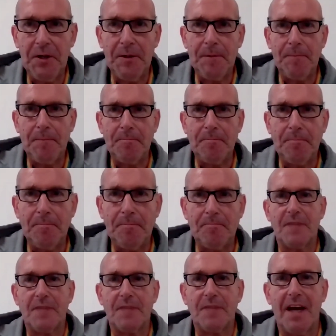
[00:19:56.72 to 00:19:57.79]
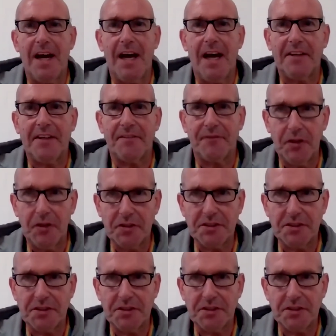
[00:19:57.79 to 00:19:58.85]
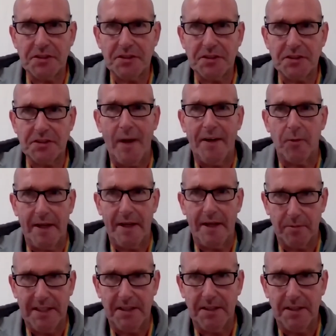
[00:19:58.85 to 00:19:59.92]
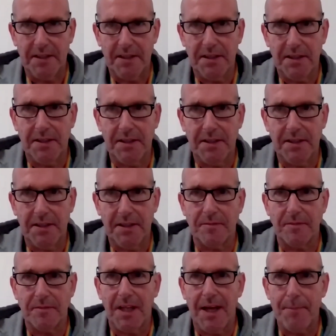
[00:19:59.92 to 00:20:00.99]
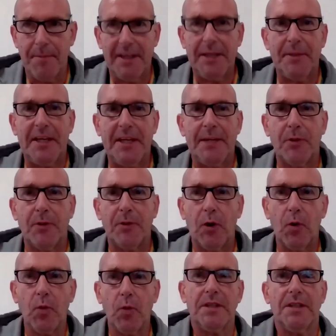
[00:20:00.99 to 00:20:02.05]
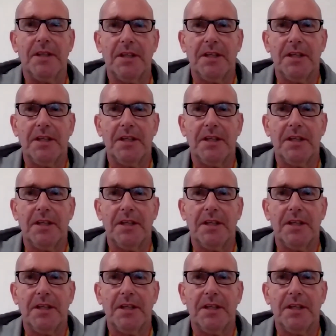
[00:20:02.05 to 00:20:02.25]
I think first of all, when when when um, like many people